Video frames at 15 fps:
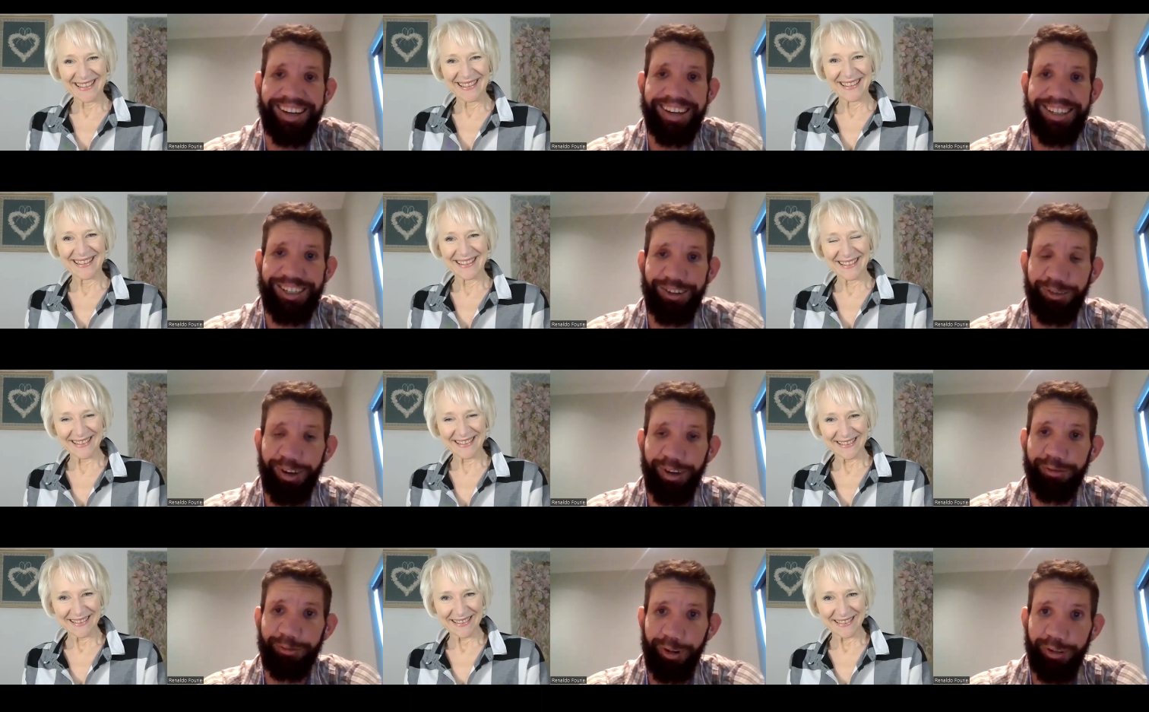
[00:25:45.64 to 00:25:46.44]
Speaker 1: Yeah,
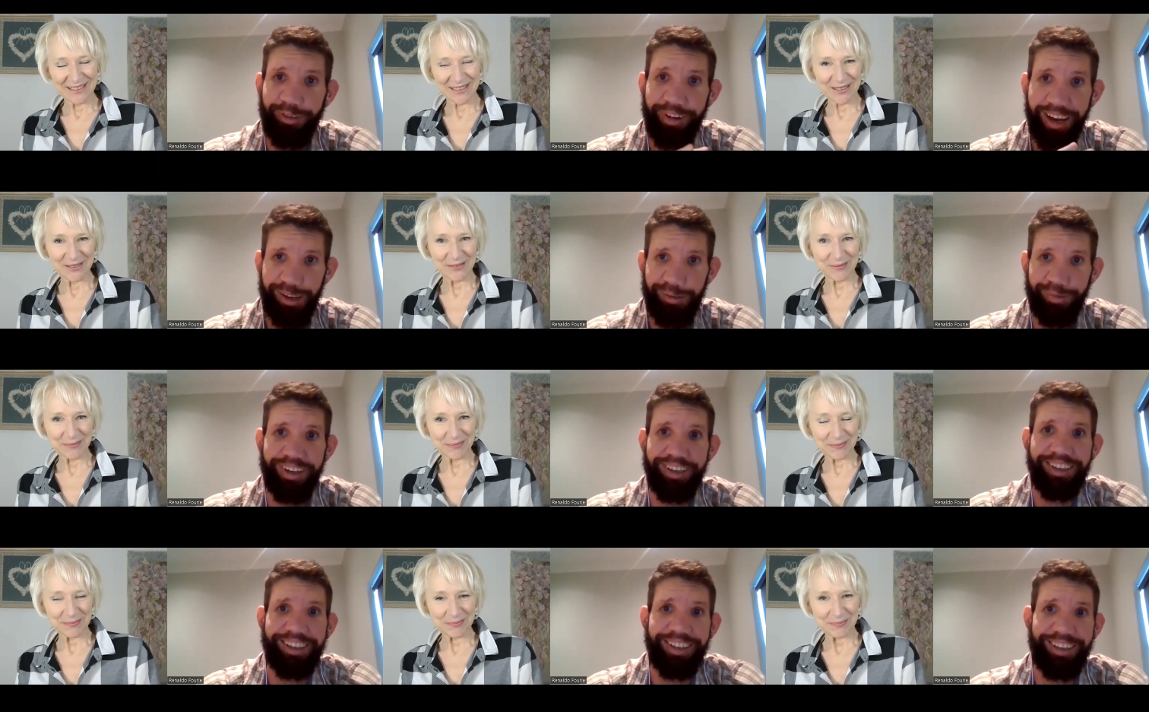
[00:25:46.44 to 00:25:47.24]
so we've we've
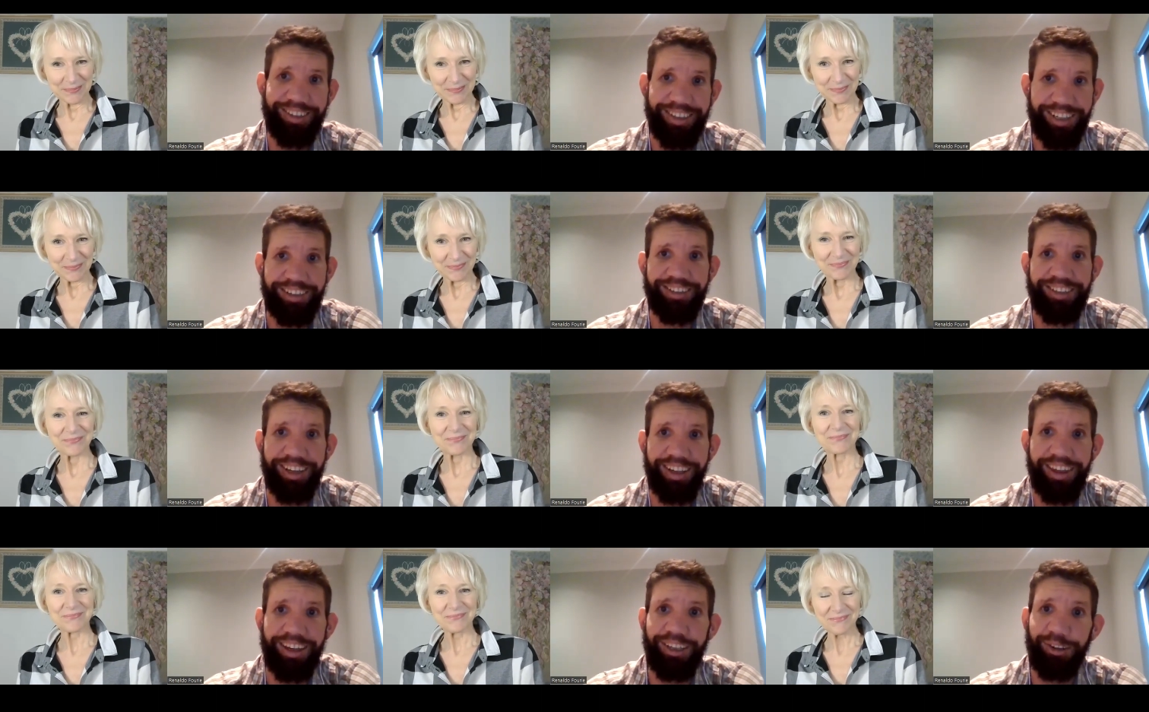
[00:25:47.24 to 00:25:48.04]
calibrated
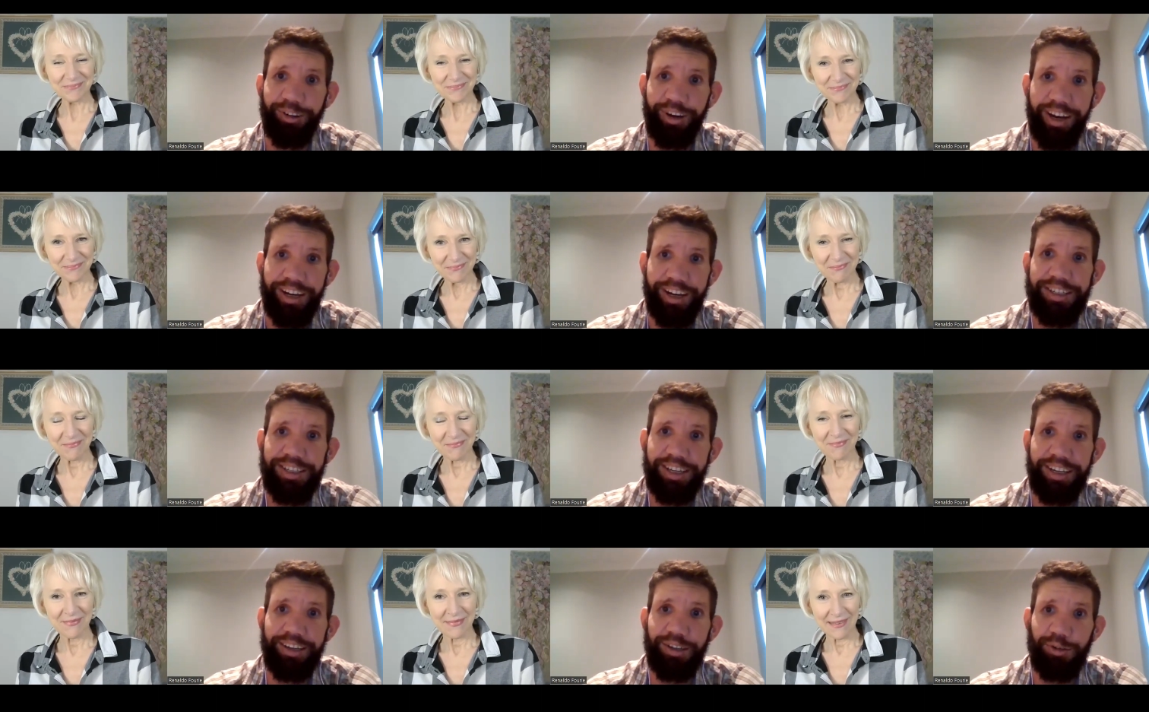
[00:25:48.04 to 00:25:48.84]
ourselves, I think, to that
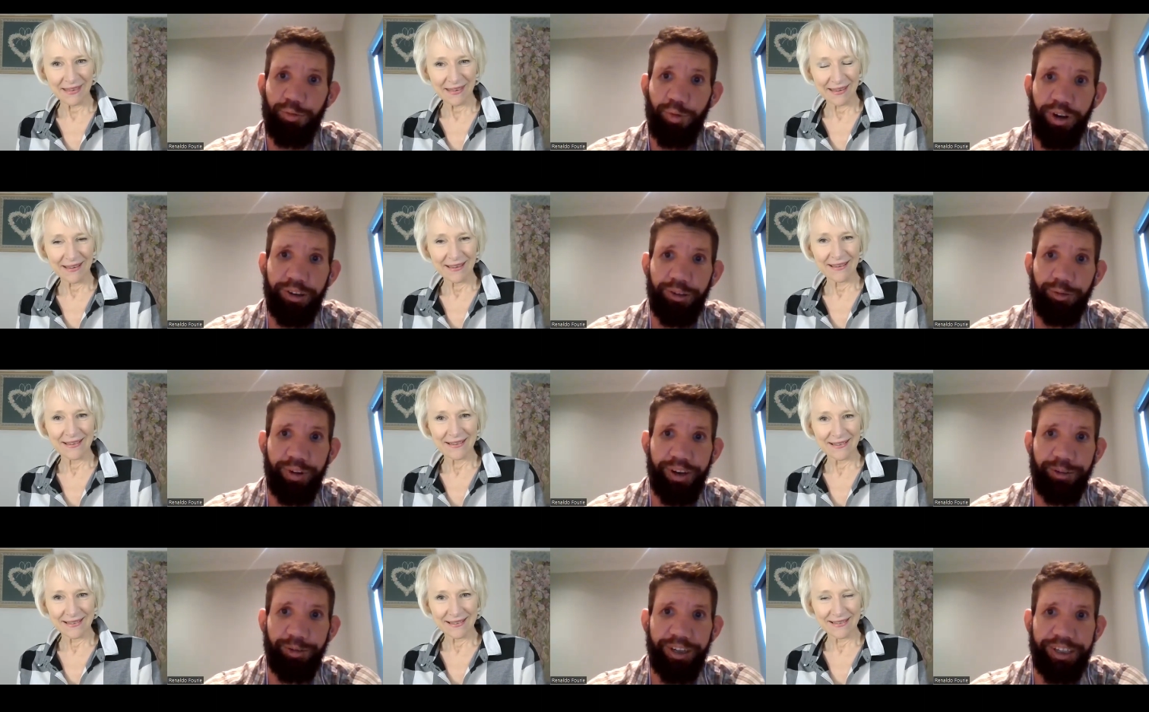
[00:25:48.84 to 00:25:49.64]
extent as
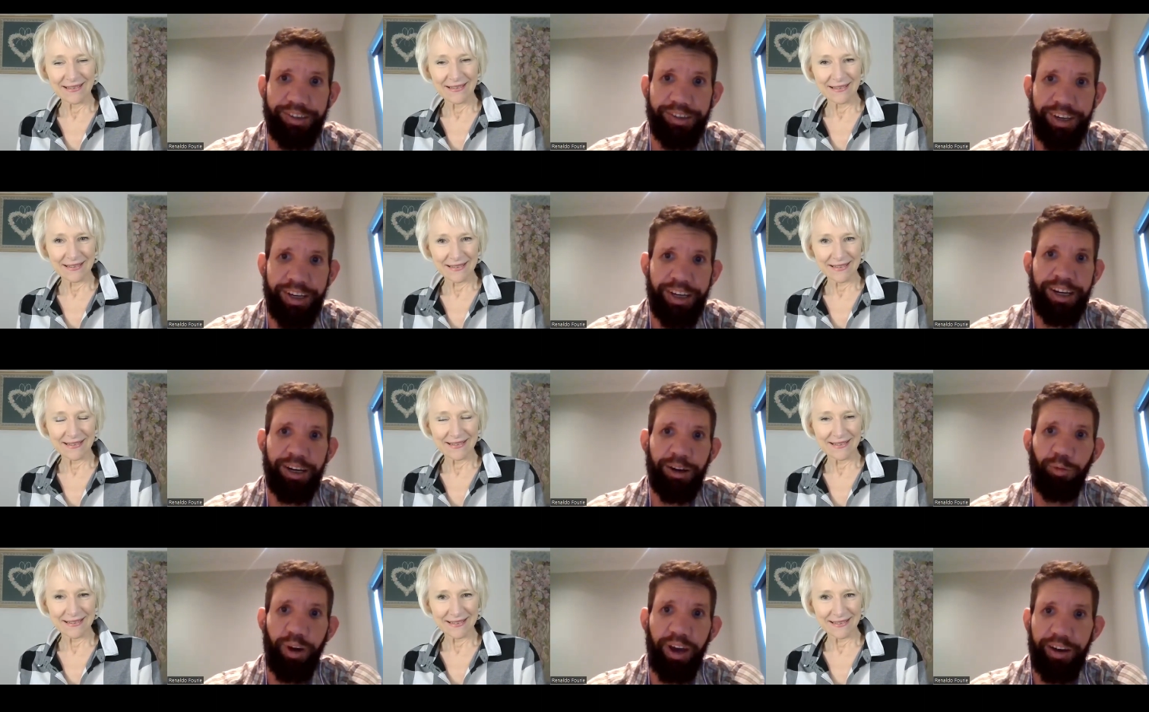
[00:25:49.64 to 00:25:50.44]
well, where we
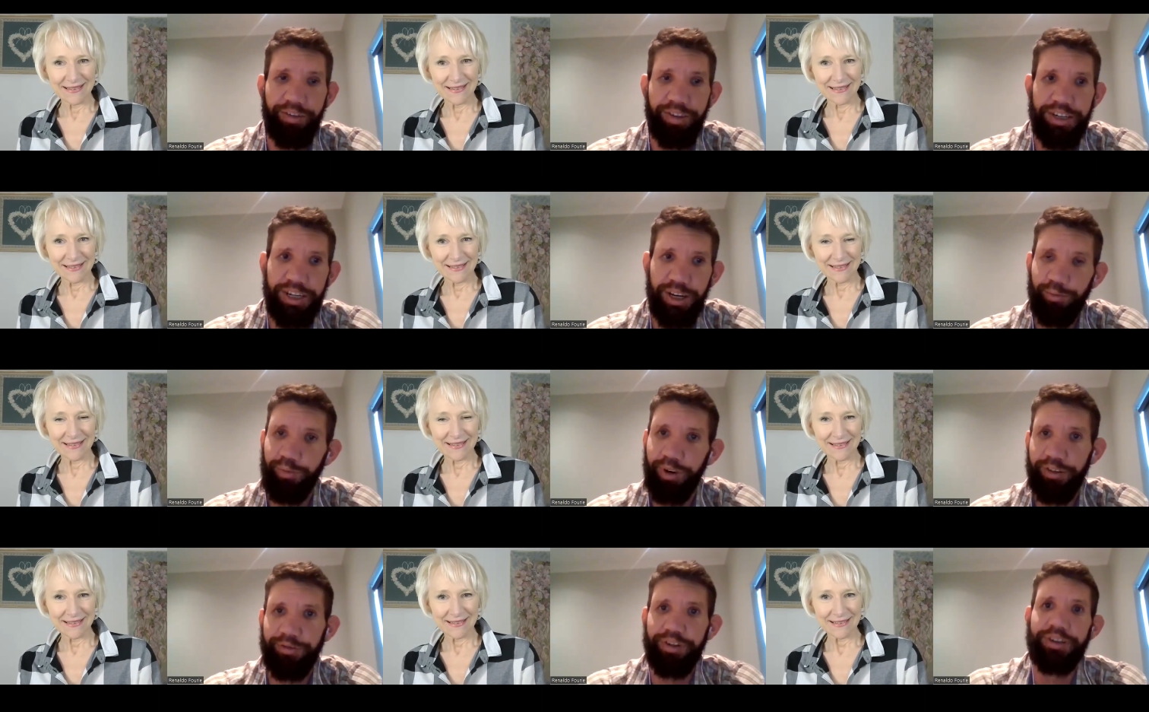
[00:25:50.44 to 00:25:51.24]
we have the
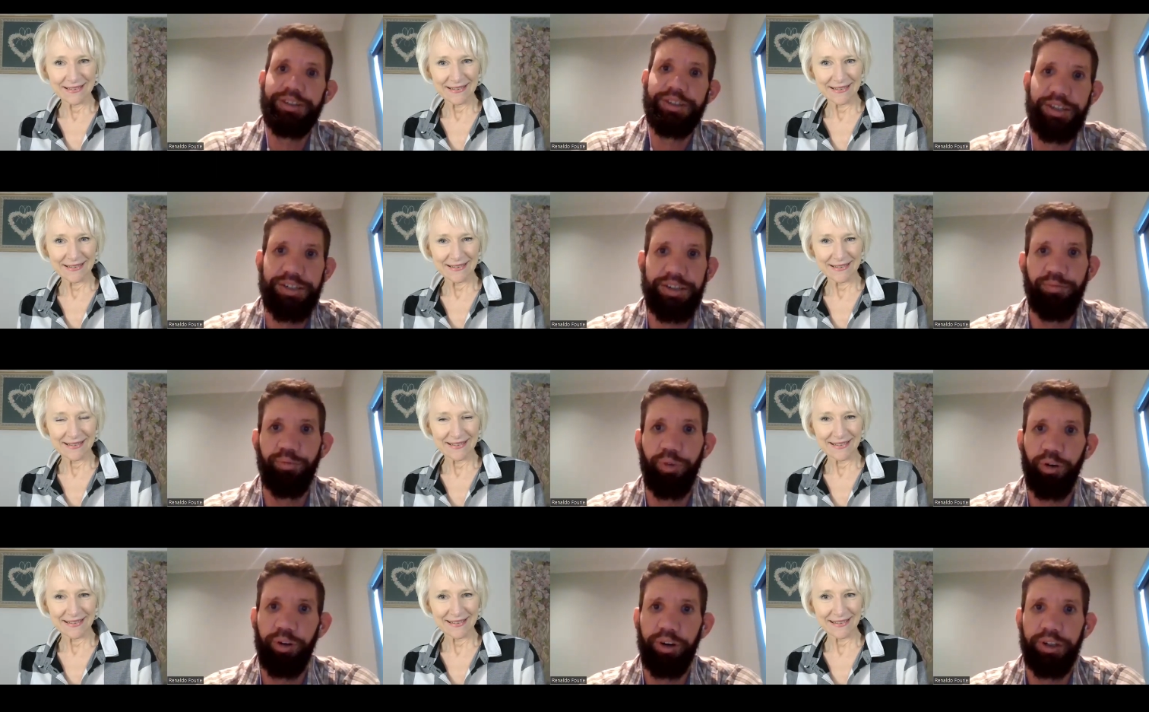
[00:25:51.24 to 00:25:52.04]
same
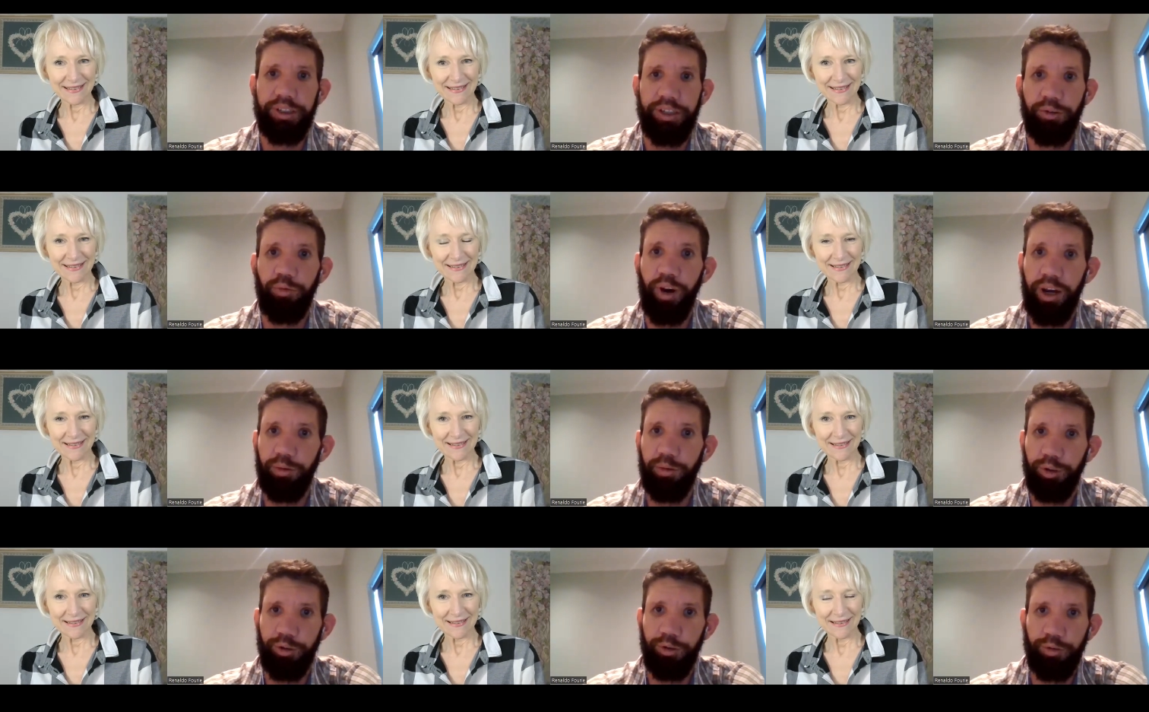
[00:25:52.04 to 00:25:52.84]
preferences in product and
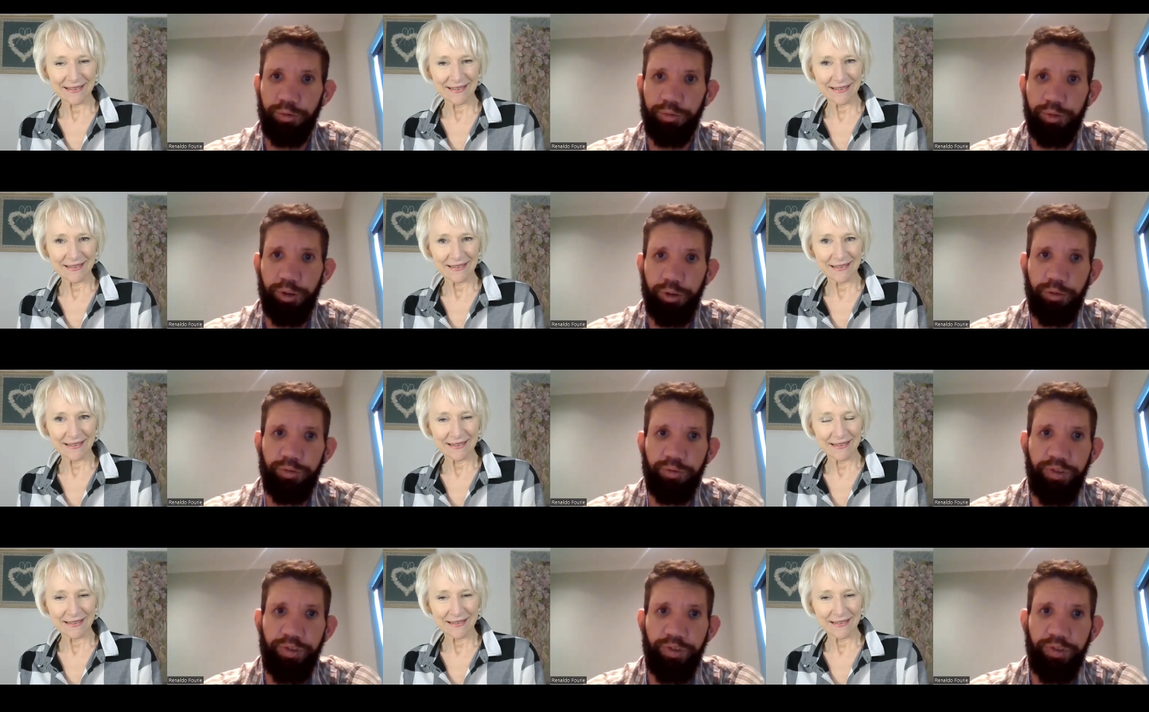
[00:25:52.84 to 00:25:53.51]
we're able to to